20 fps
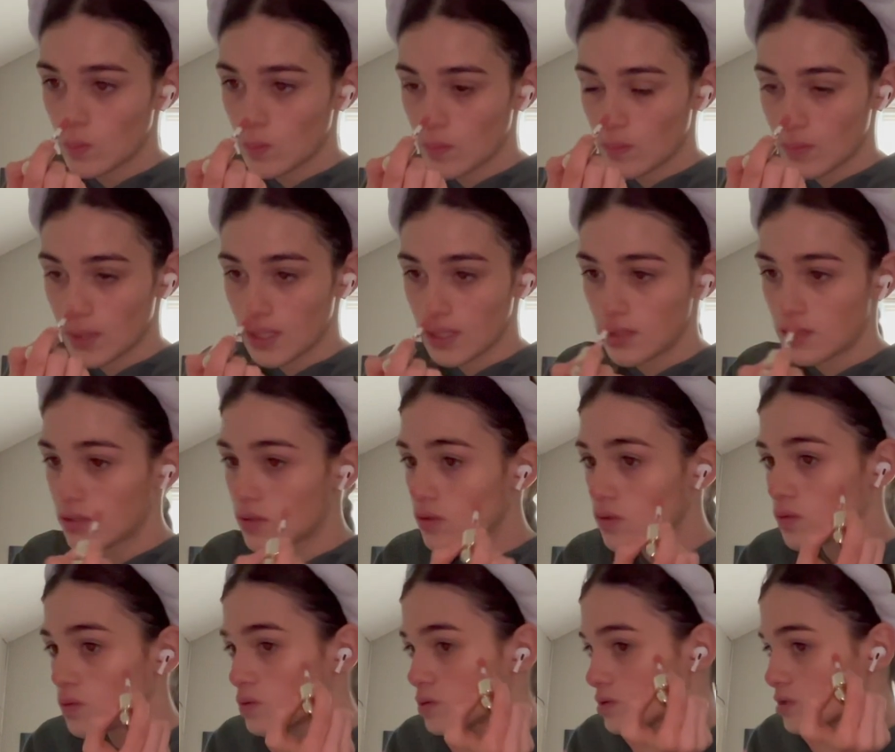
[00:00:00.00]
My
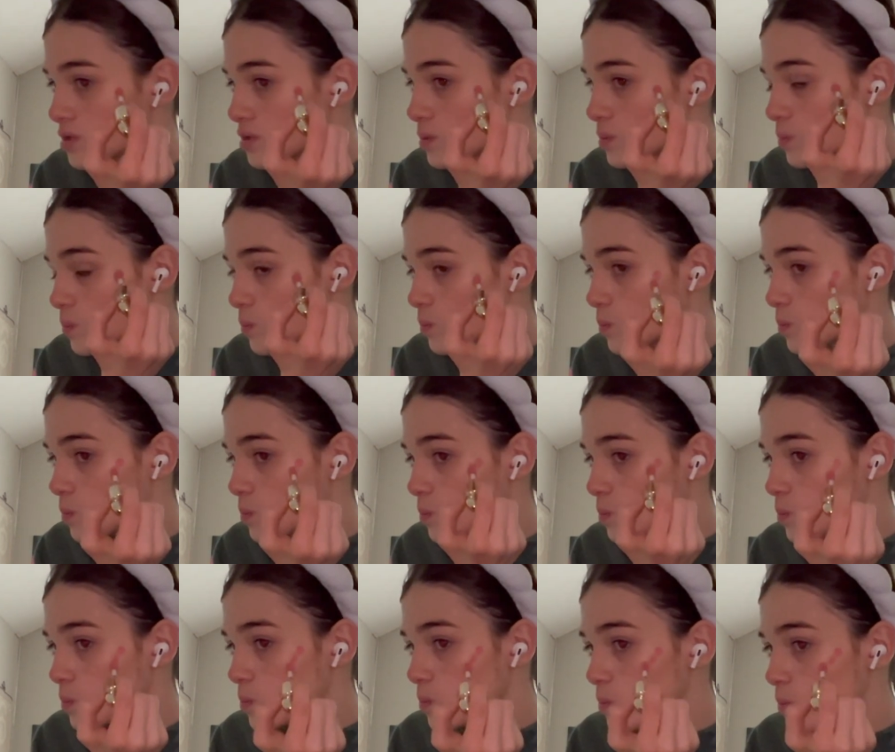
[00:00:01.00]
nose.
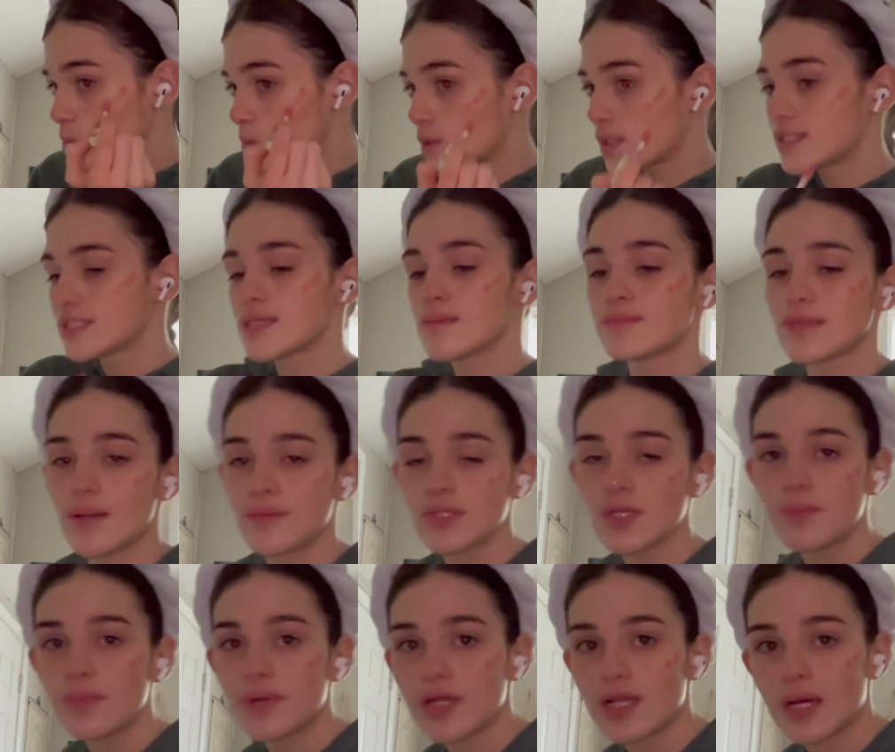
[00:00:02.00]
And sometimes I'll
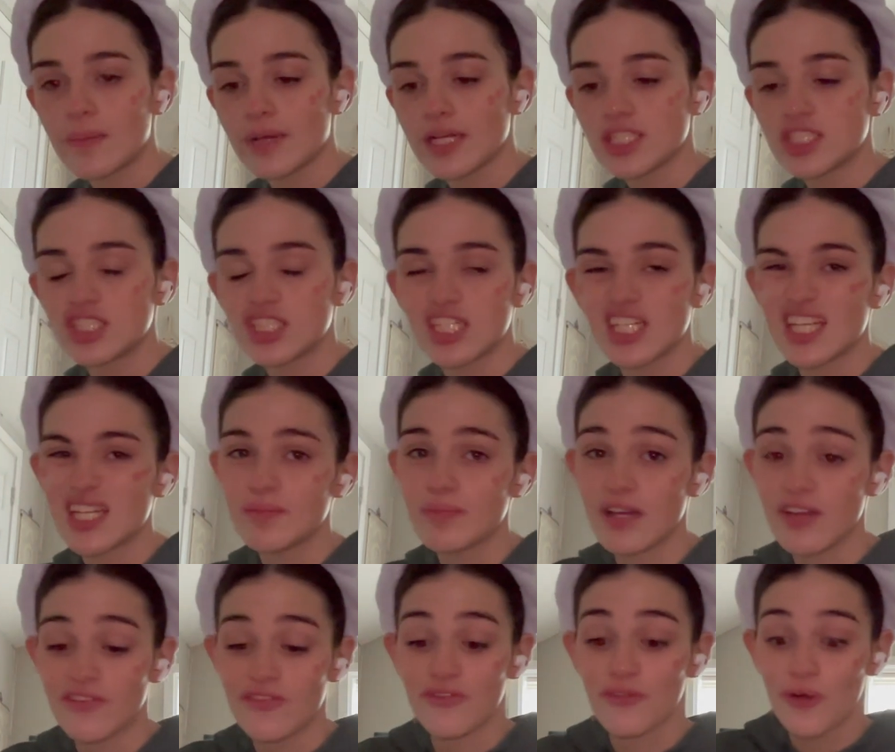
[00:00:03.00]
put it on my chin and
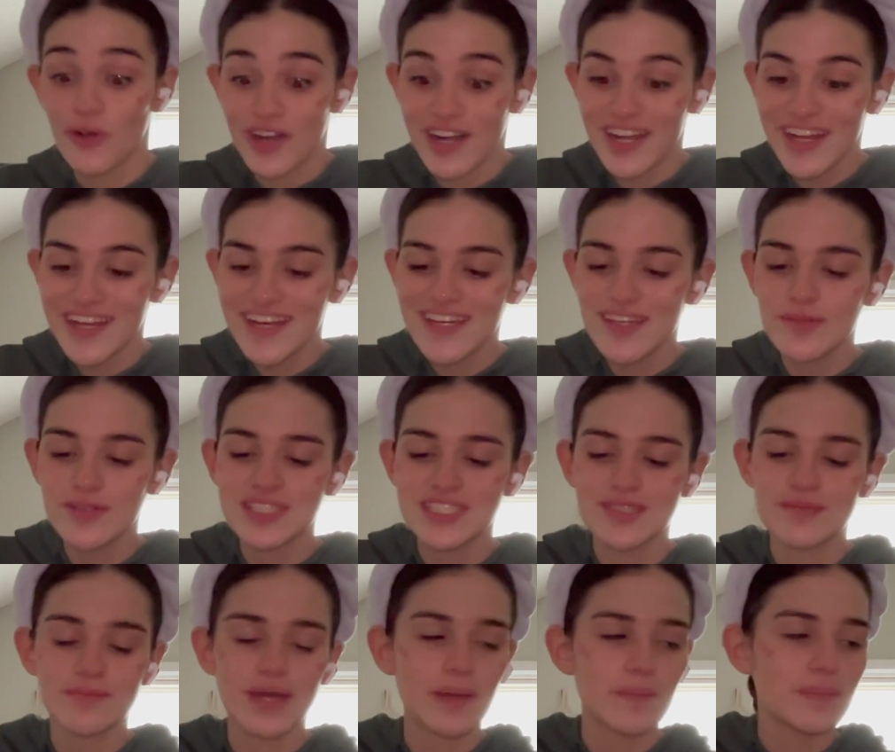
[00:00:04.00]
my forehead, which
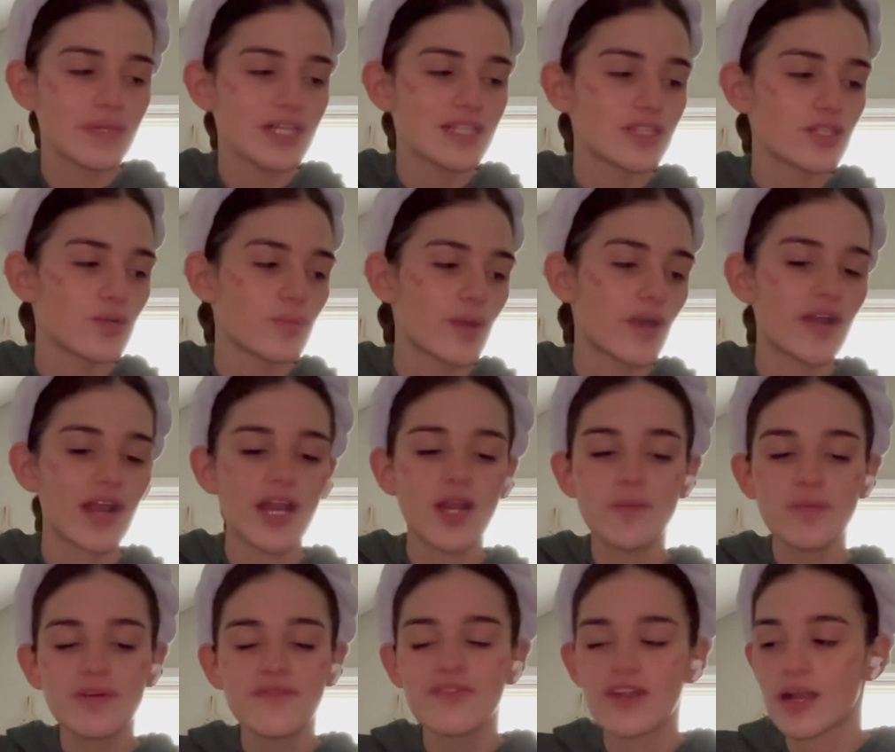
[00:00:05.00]
might be a little weird. I don't
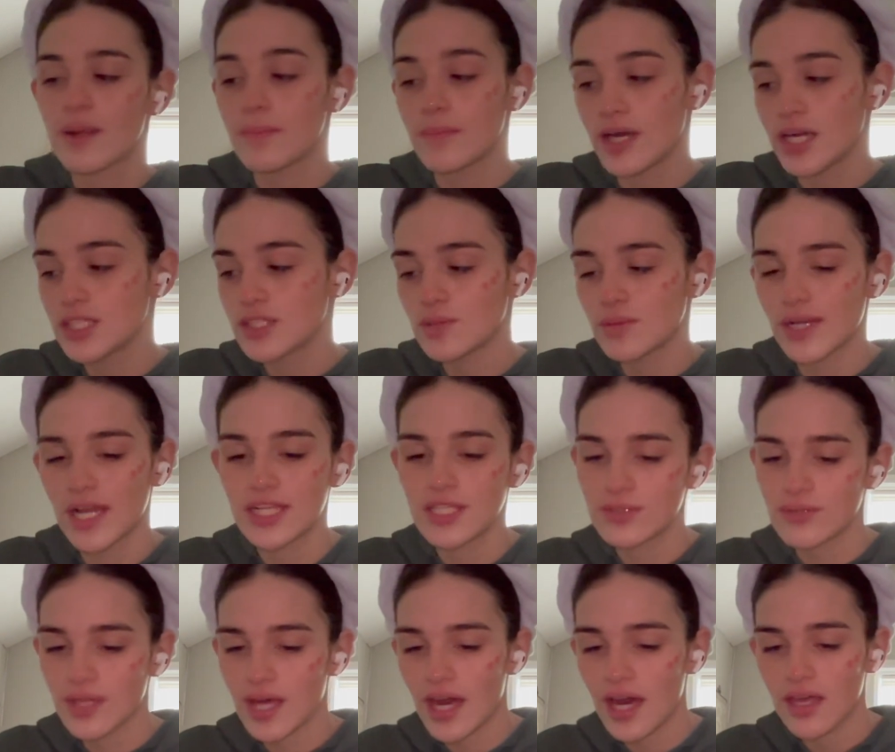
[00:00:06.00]
put very much when I do
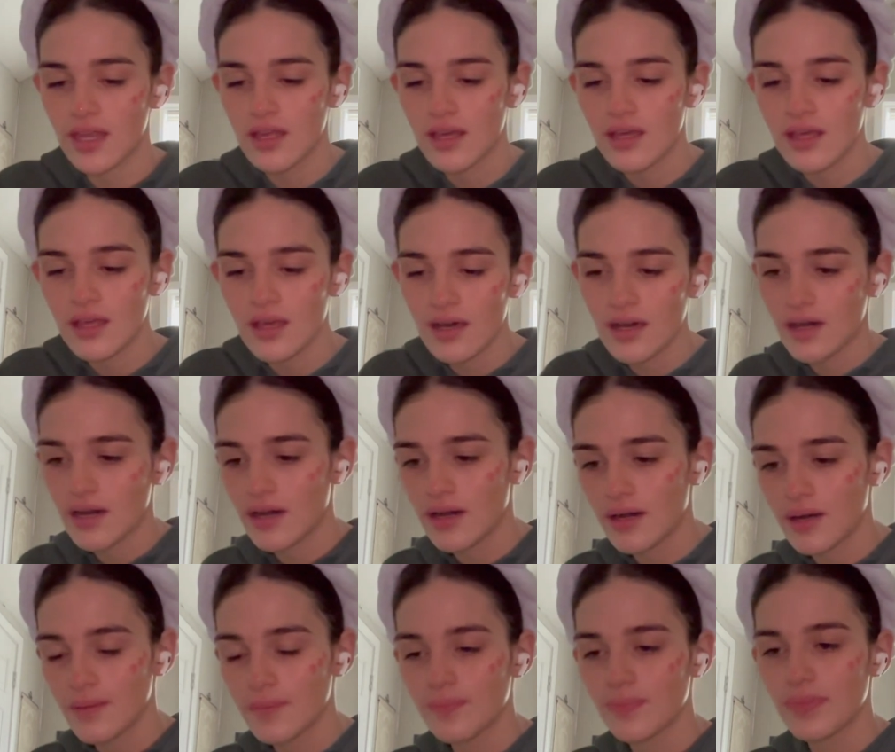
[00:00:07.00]
that,
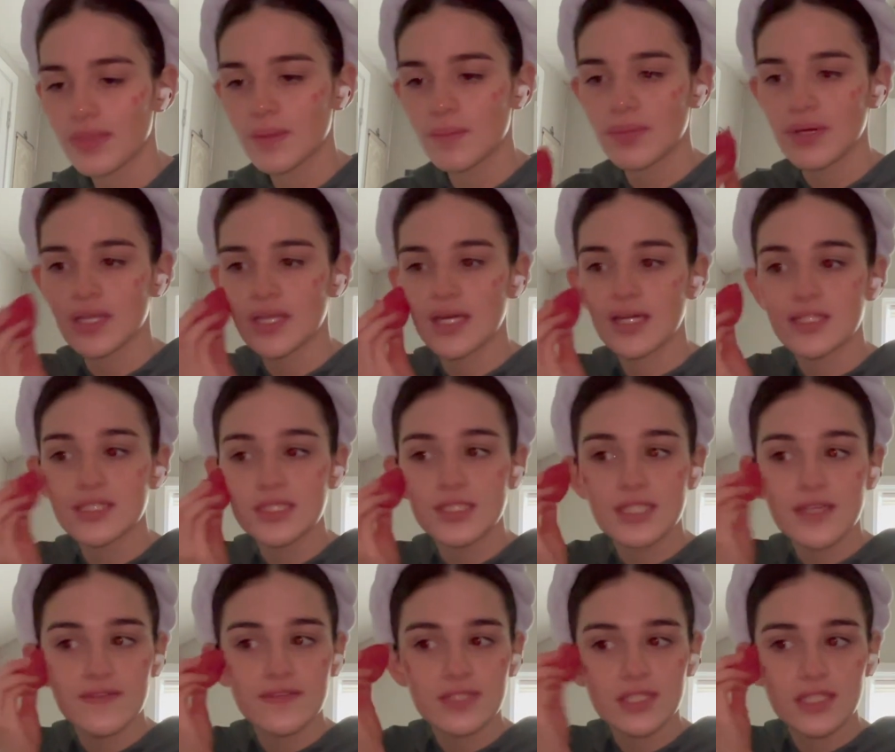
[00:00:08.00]
um, but it just
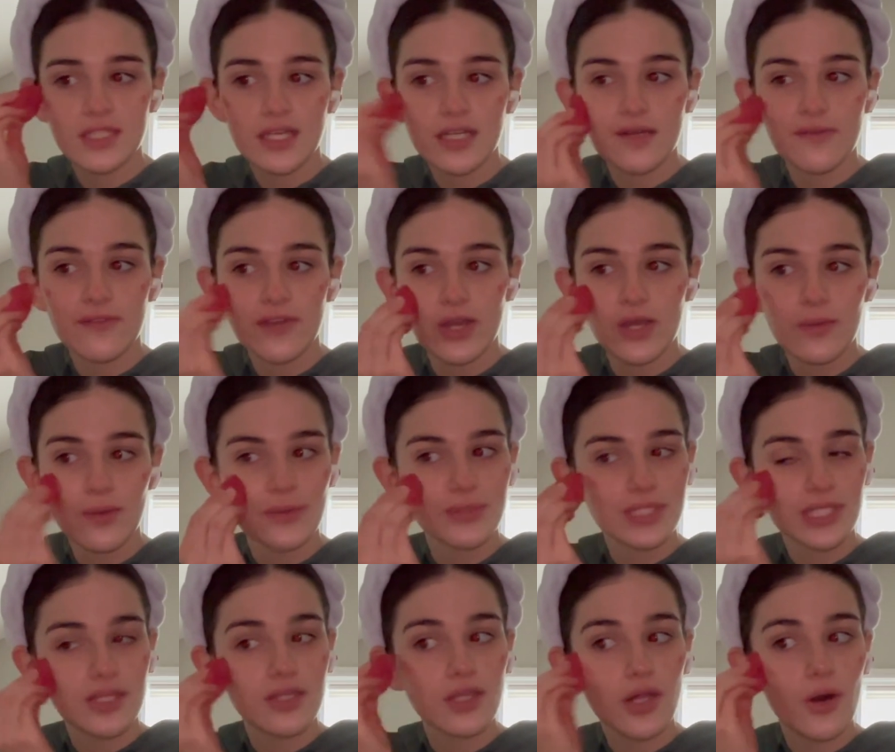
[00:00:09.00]
gives it like a very
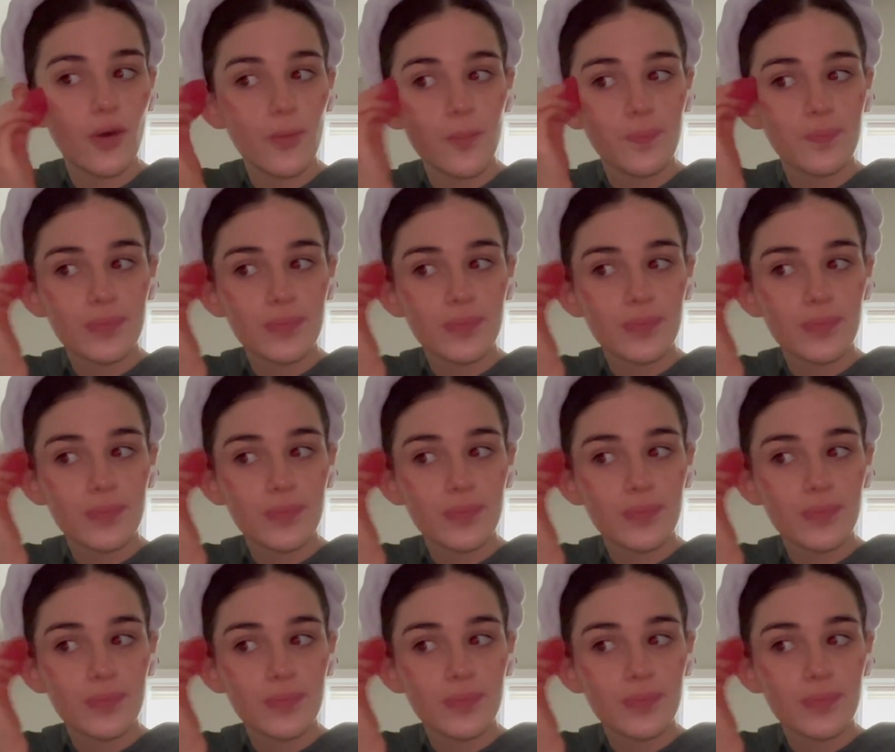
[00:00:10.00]
rosy glow.